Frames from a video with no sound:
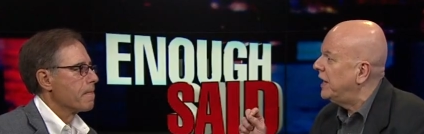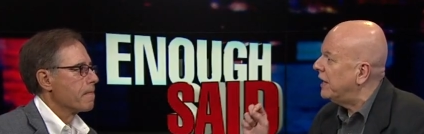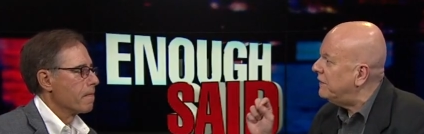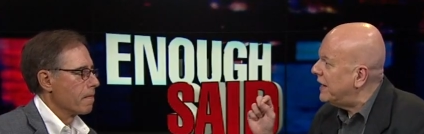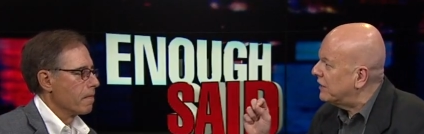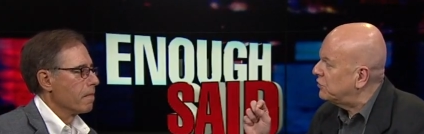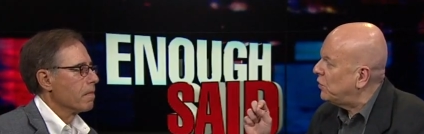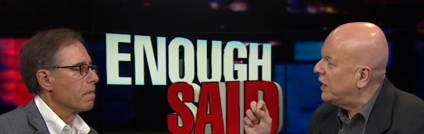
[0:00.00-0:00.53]
Speaker 1: and
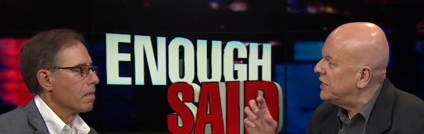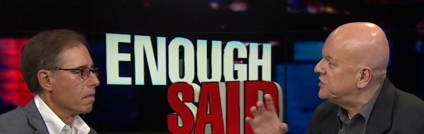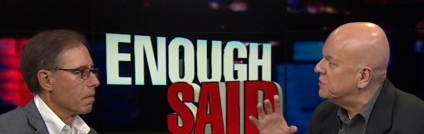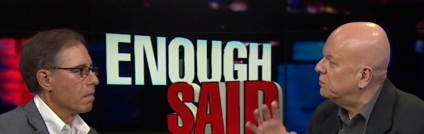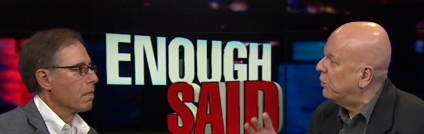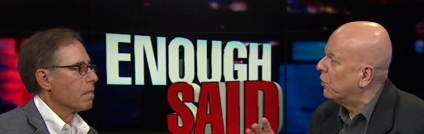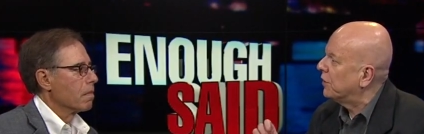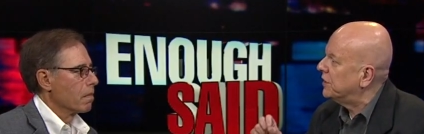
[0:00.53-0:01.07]
that's why it's
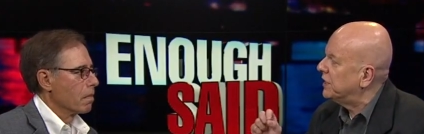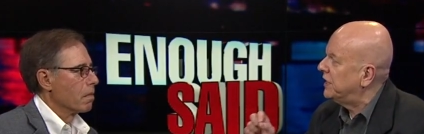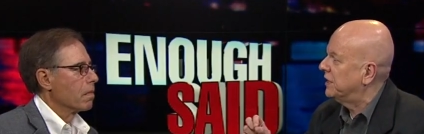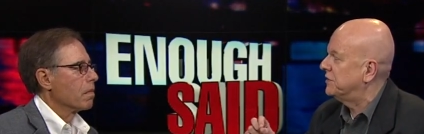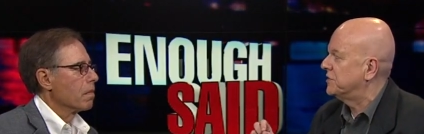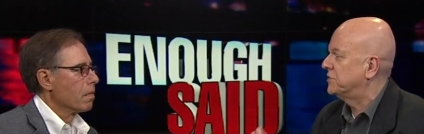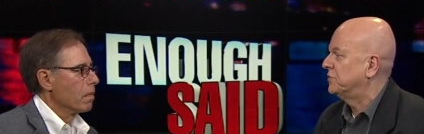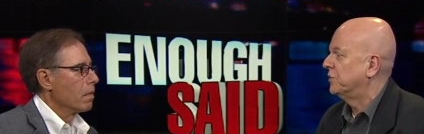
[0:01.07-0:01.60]
important to get
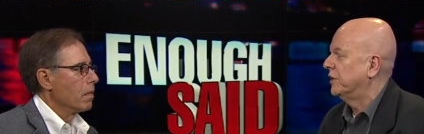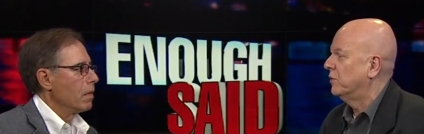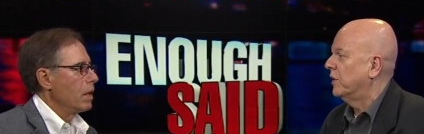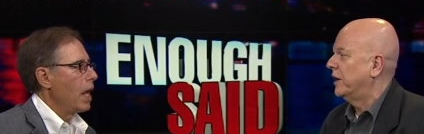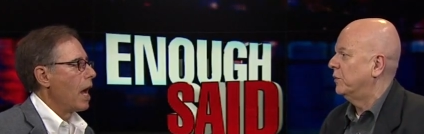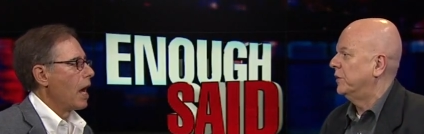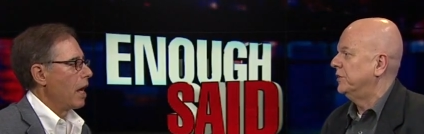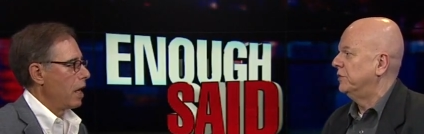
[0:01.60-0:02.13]
the story right.
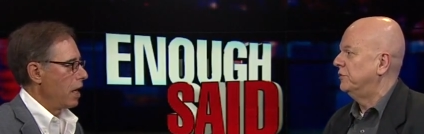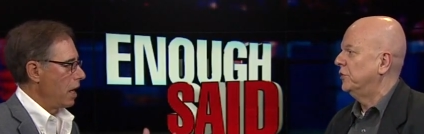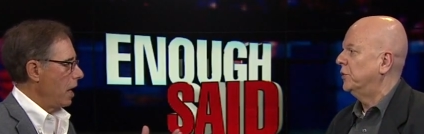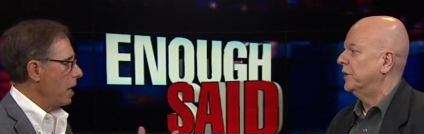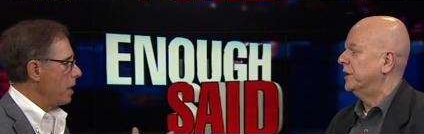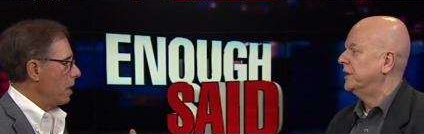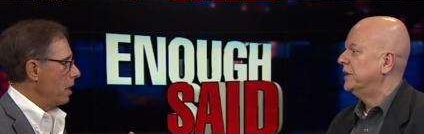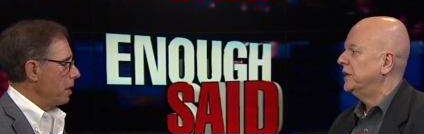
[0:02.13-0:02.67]
Yeah,
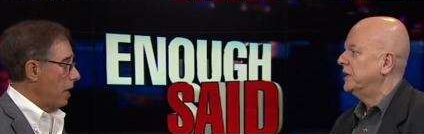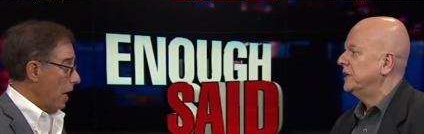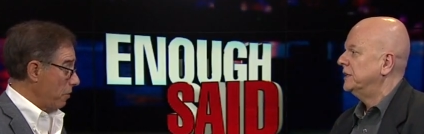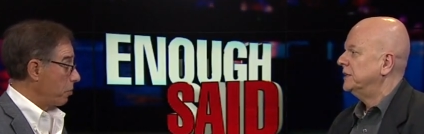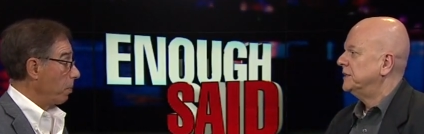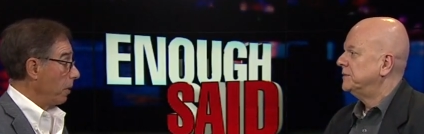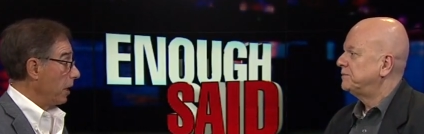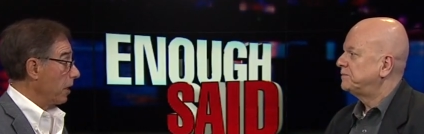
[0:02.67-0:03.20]
and,
Speaker 2: and,
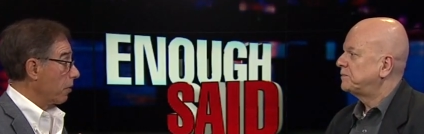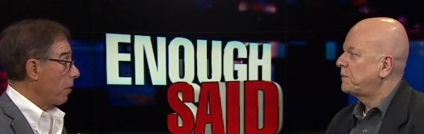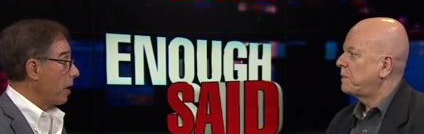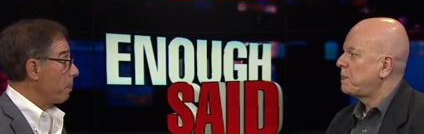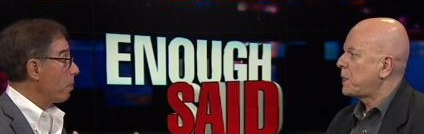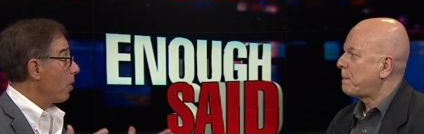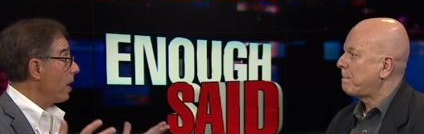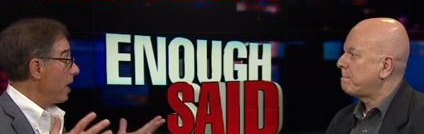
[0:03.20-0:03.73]
that's really a great
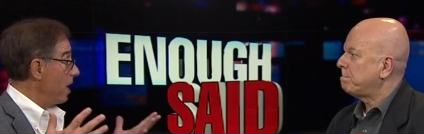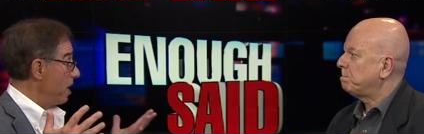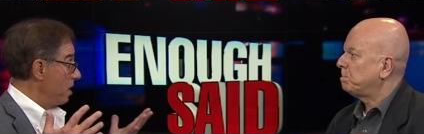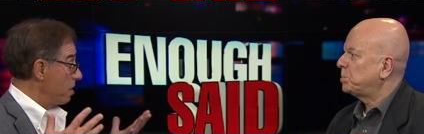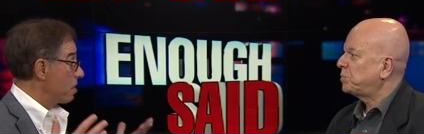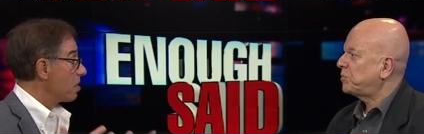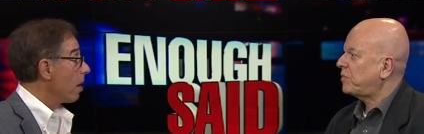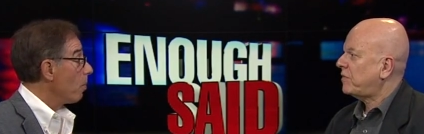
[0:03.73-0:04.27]
point. And in
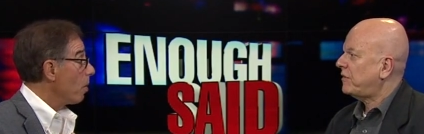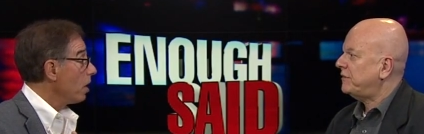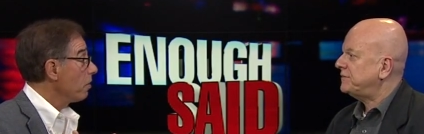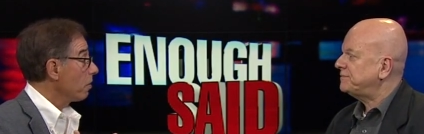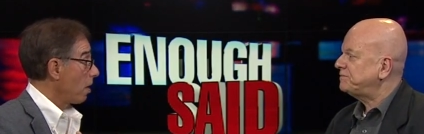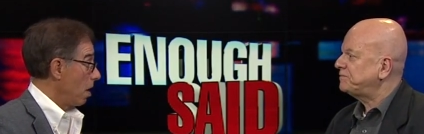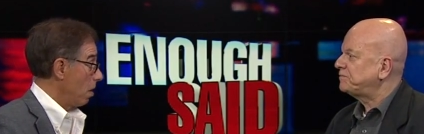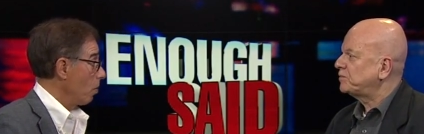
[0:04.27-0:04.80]
some ways,
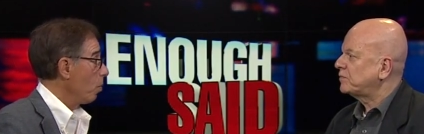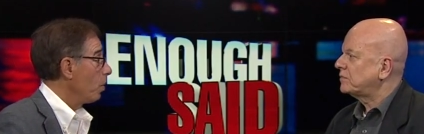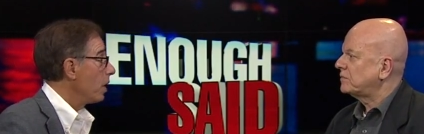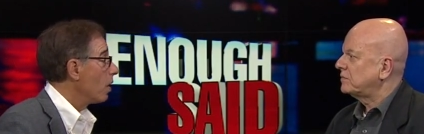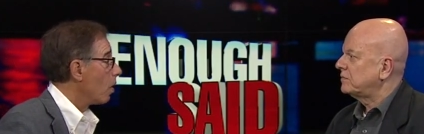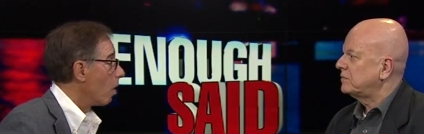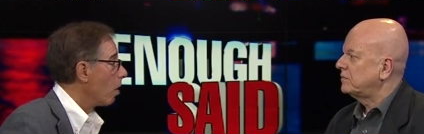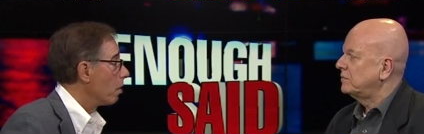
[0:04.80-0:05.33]
aren't we
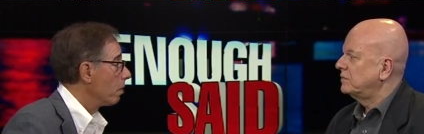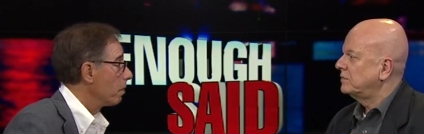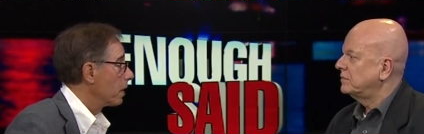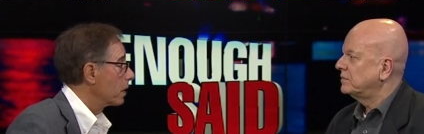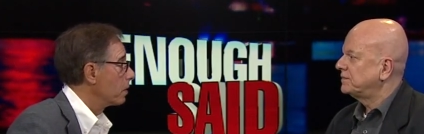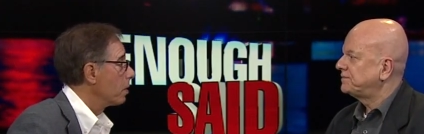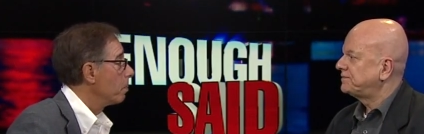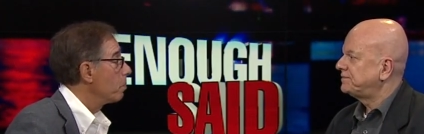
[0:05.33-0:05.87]
all the
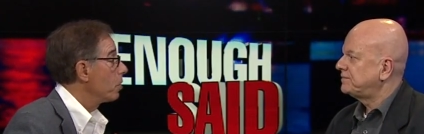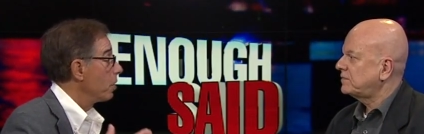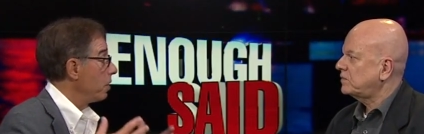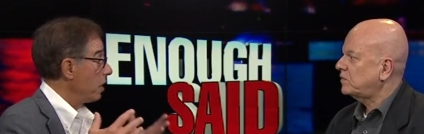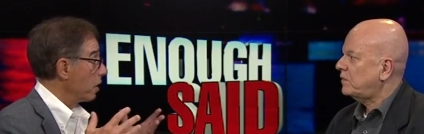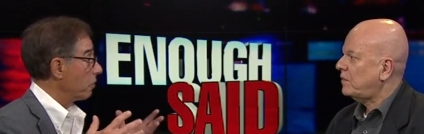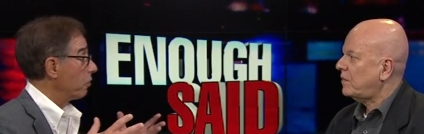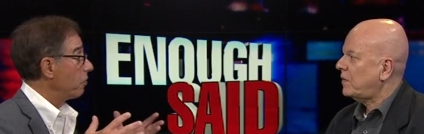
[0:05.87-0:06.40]
victim to
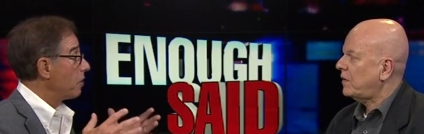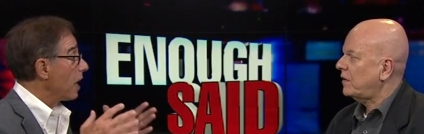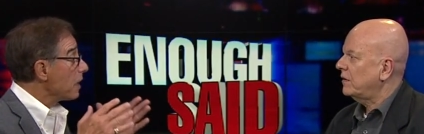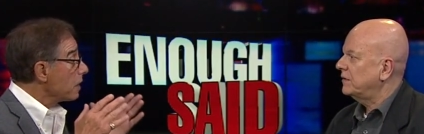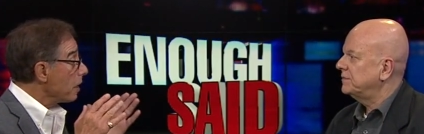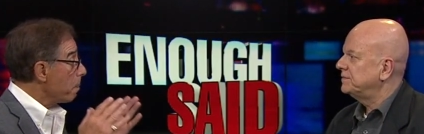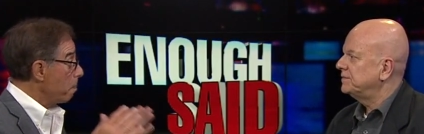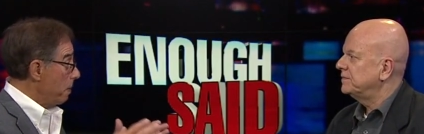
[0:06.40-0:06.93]
the extent
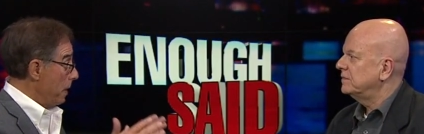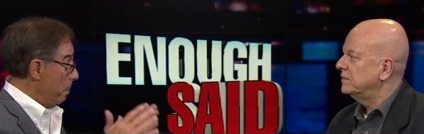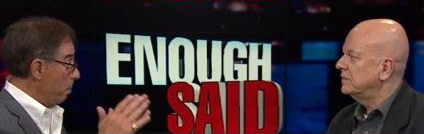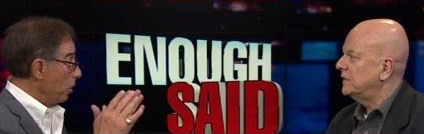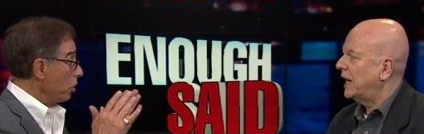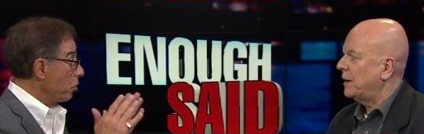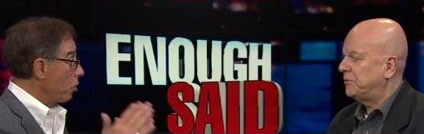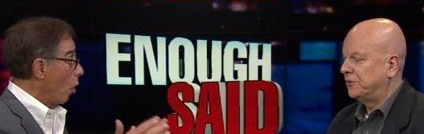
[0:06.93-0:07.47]
that
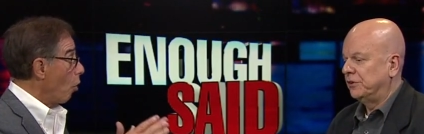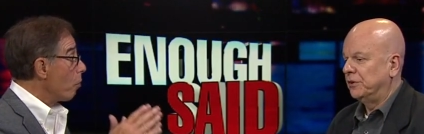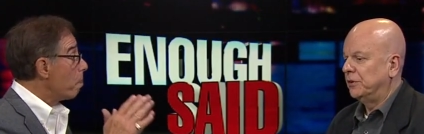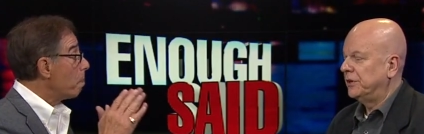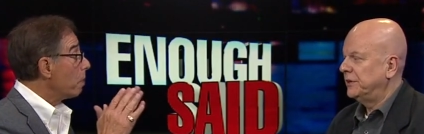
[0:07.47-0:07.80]
people Absolutely.